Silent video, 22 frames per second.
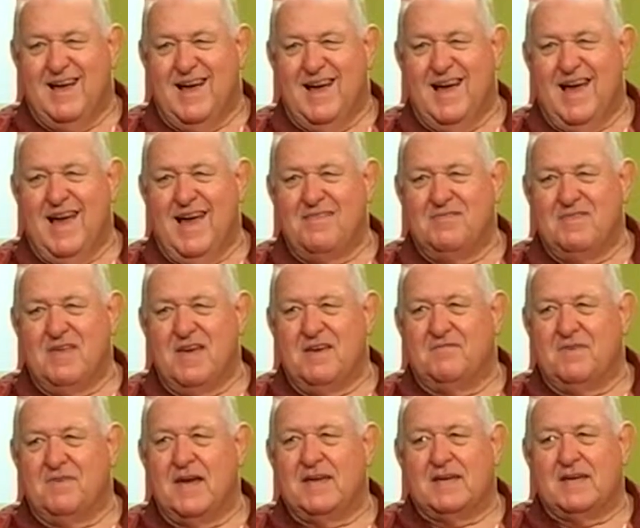and
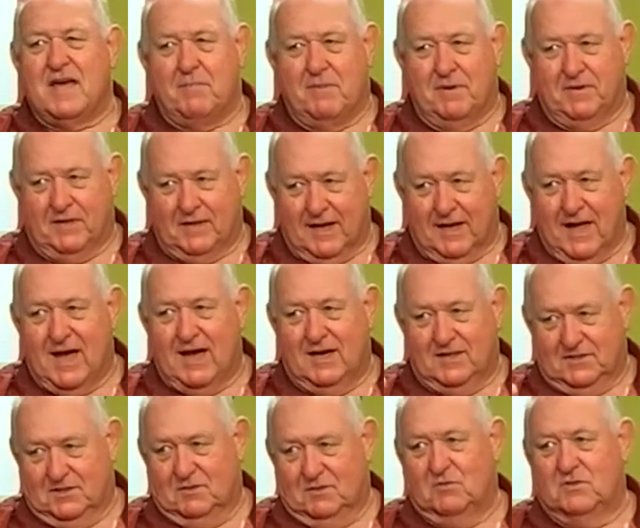they come under
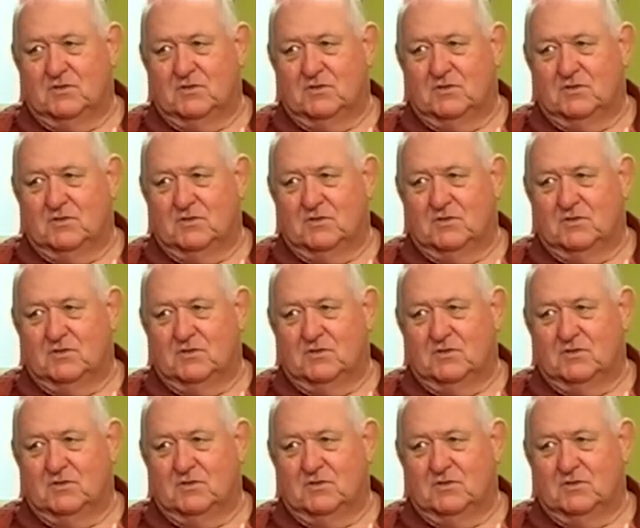CASA,